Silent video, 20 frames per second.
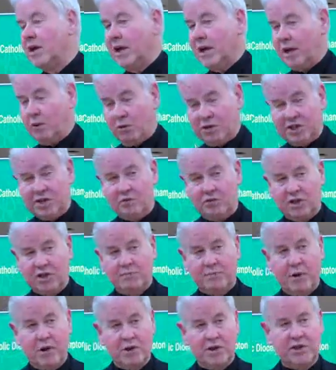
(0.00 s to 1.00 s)
And it was in
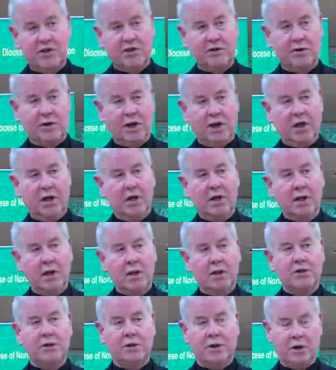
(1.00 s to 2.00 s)
response to
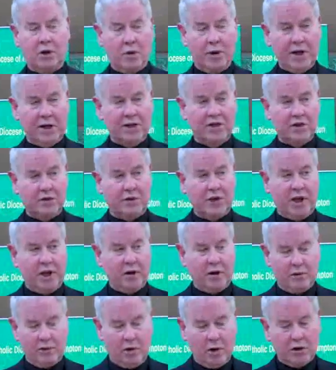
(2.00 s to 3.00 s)
the Queen's, the
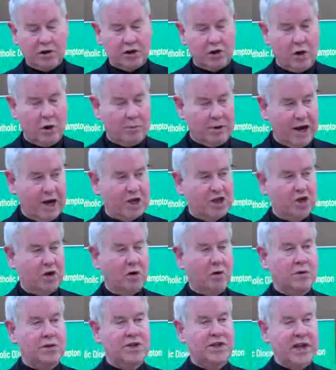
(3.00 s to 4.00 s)

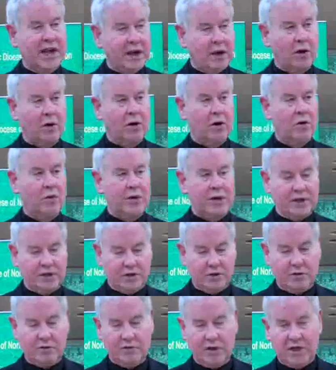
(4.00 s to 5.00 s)
non-denominational secular Queen's
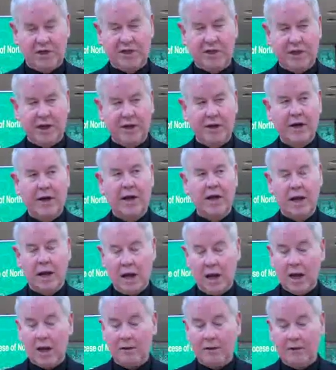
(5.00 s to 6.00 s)
University,
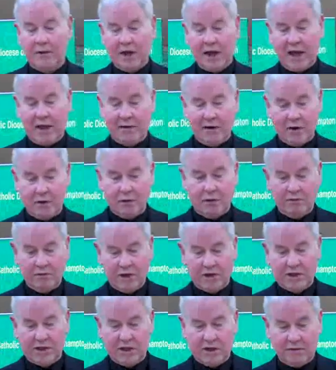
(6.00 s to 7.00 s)
that the Catholic
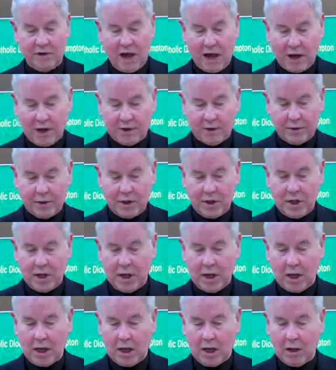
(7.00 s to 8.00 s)
University of Ireland
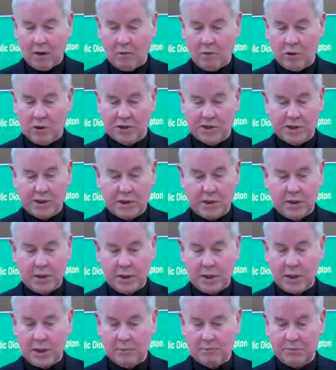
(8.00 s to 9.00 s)
was
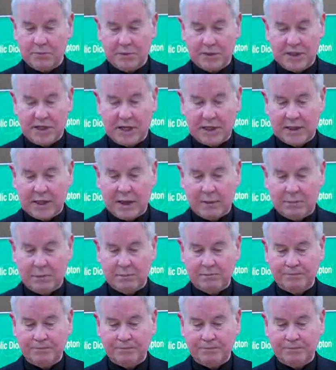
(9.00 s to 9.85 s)
set up.